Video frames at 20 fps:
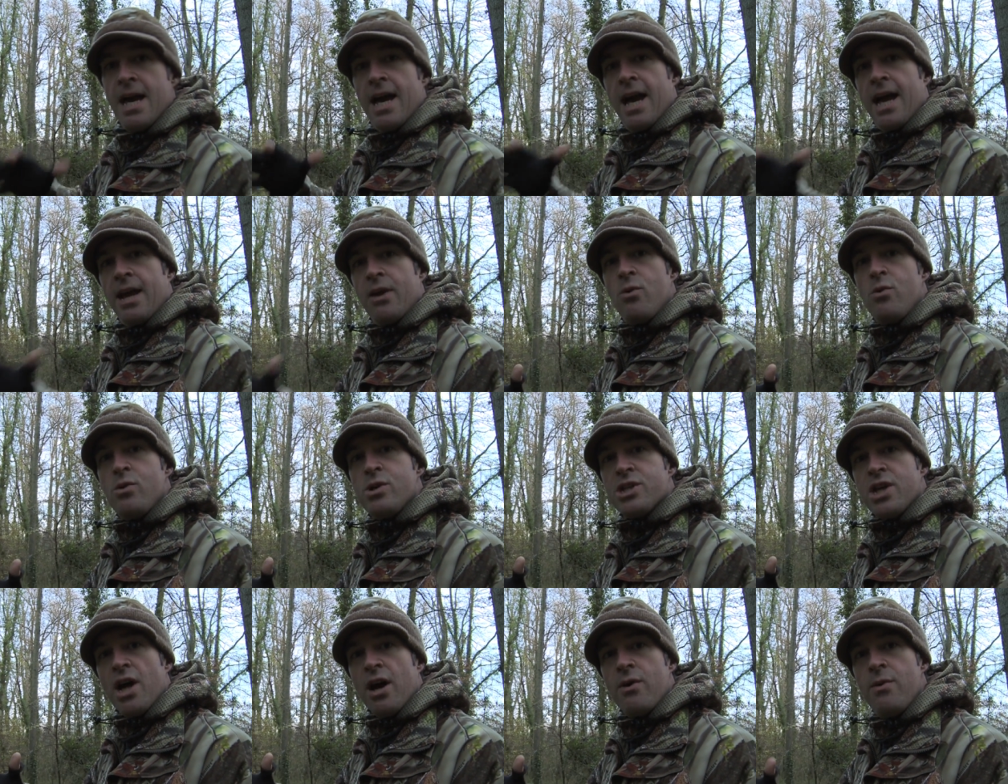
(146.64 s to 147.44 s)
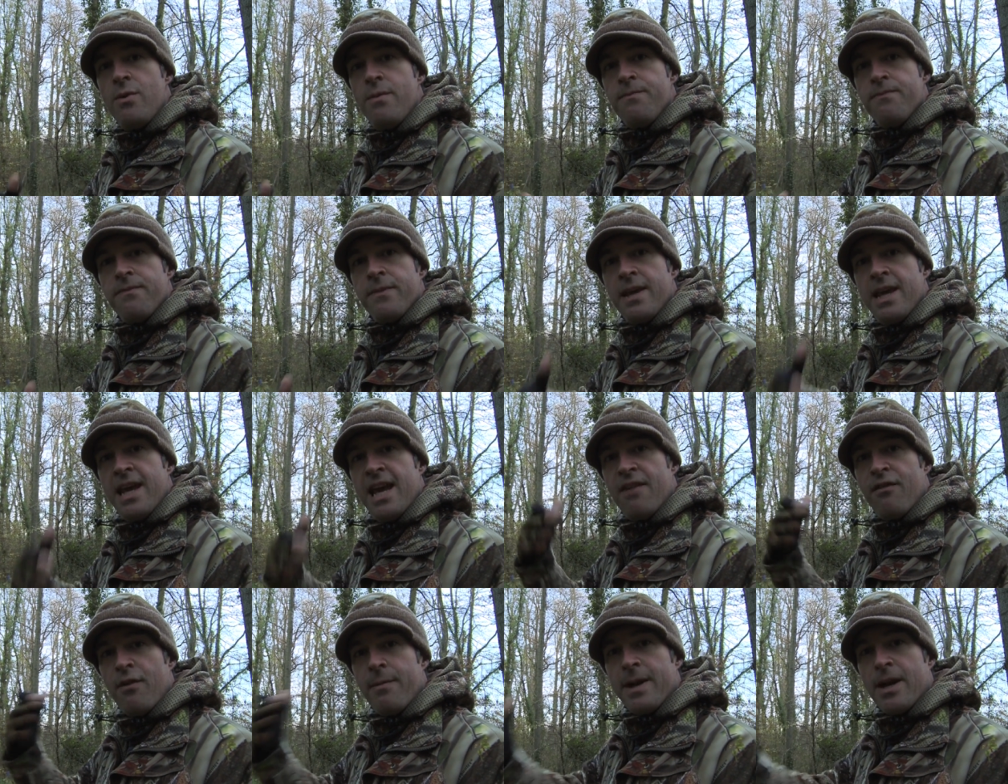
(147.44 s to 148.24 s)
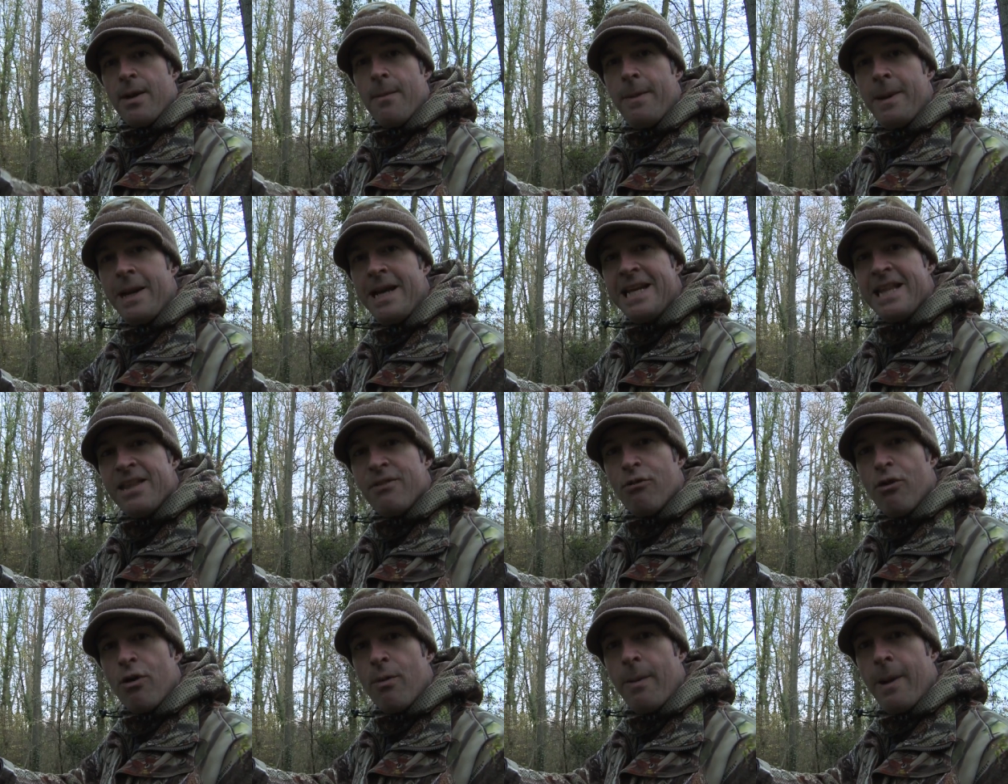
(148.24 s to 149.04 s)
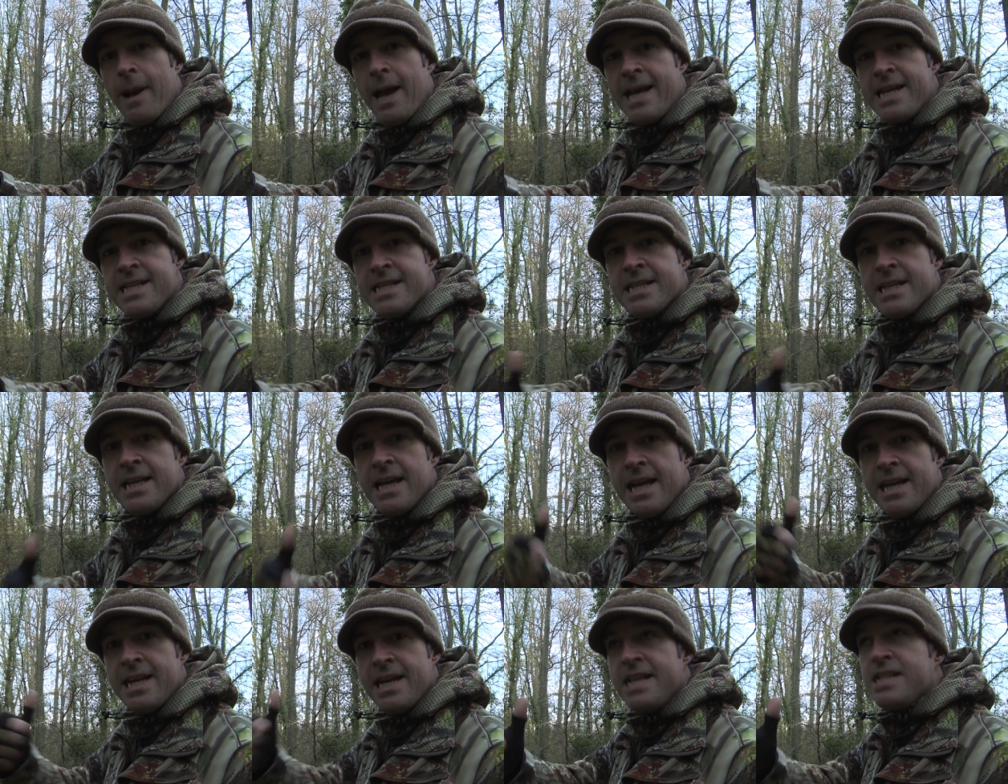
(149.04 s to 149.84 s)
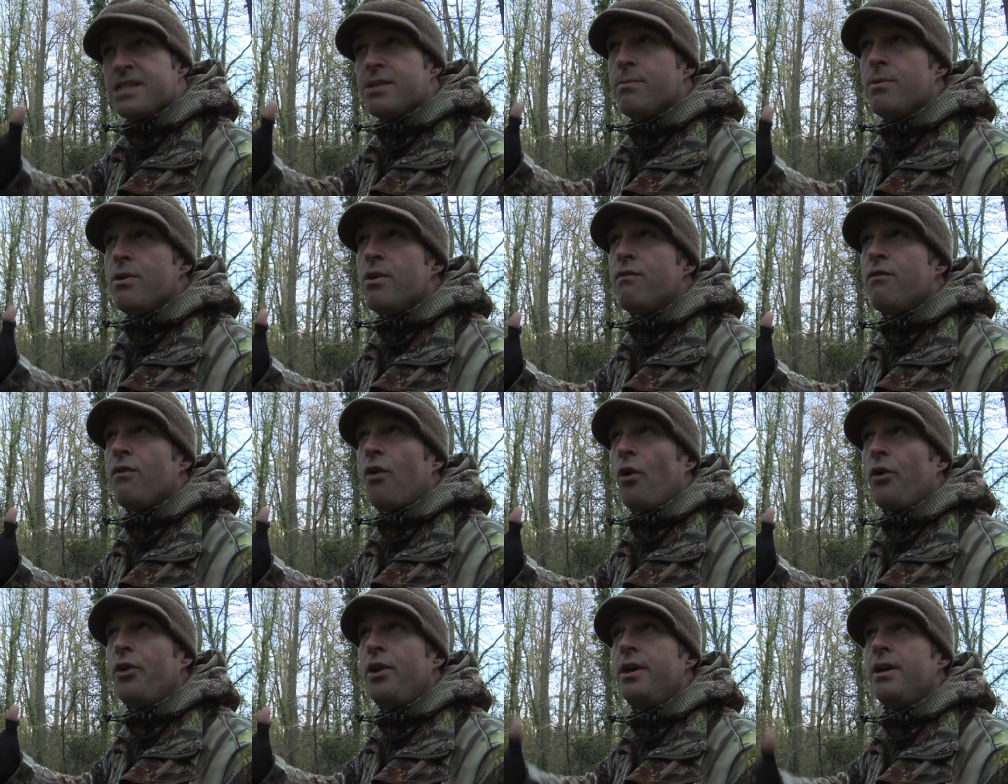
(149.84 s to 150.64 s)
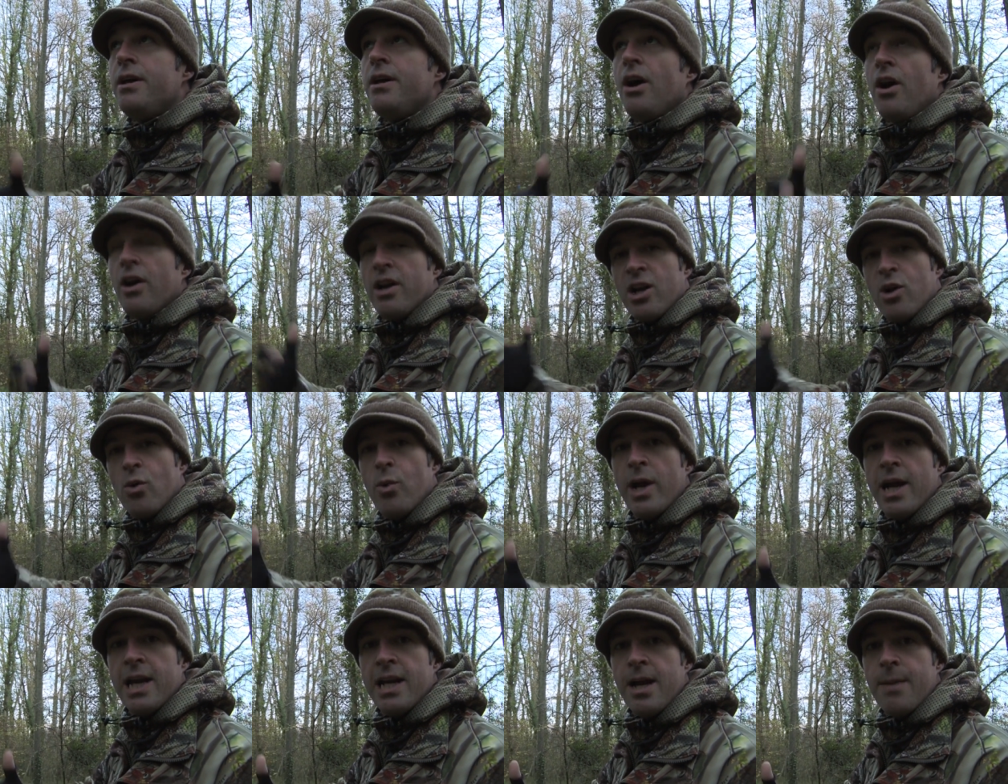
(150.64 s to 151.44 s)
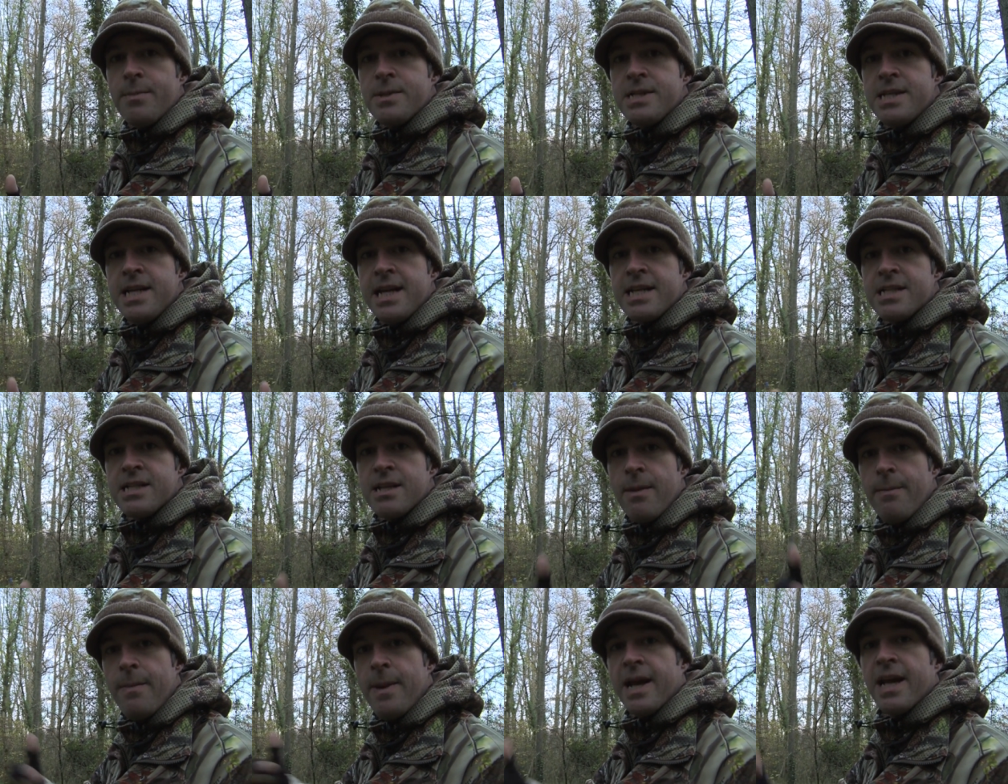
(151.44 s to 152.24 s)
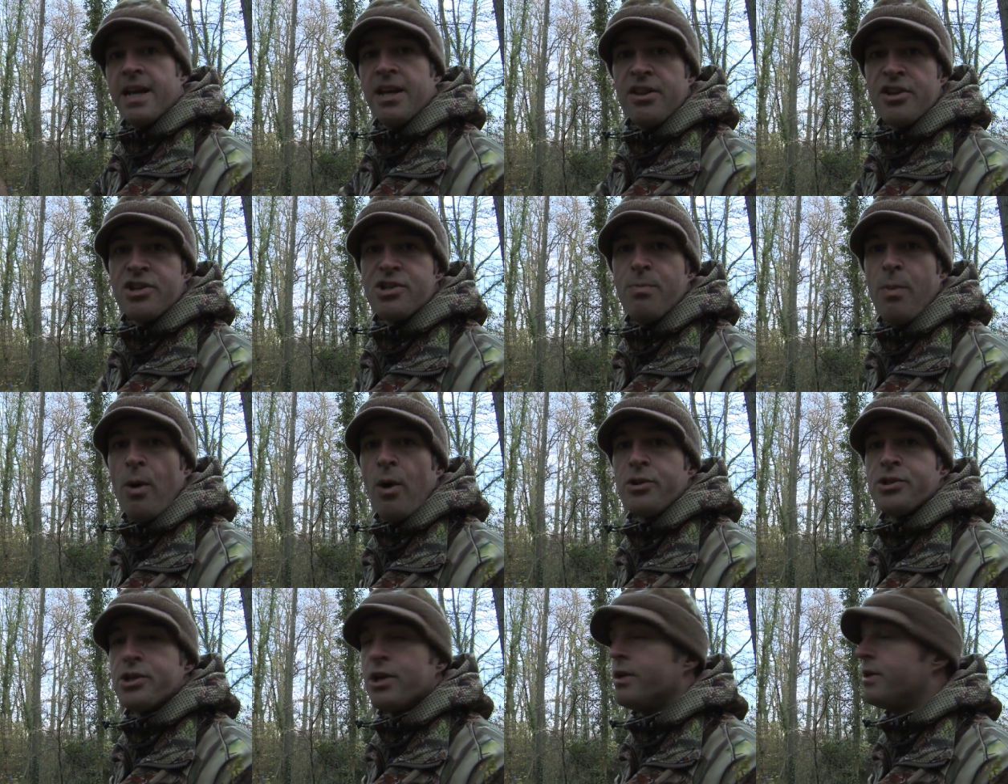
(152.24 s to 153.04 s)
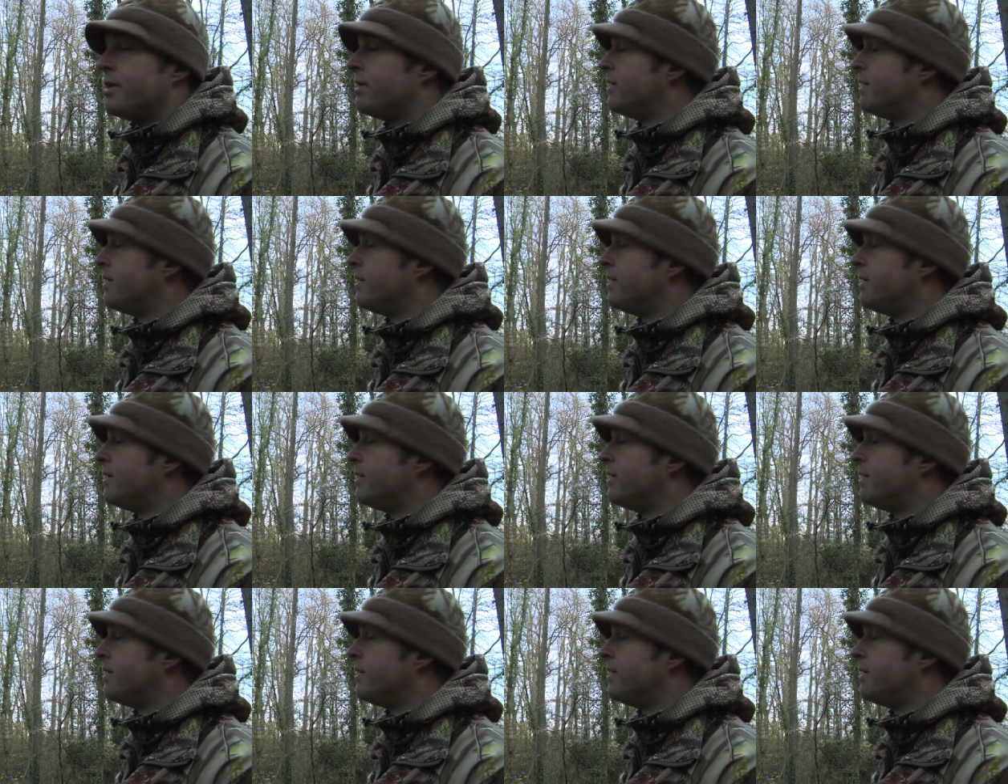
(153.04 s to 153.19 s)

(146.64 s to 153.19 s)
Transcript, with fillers: and also if I'm in completely the wrong place and need to move on, I can quickly up sticks and pick another spot.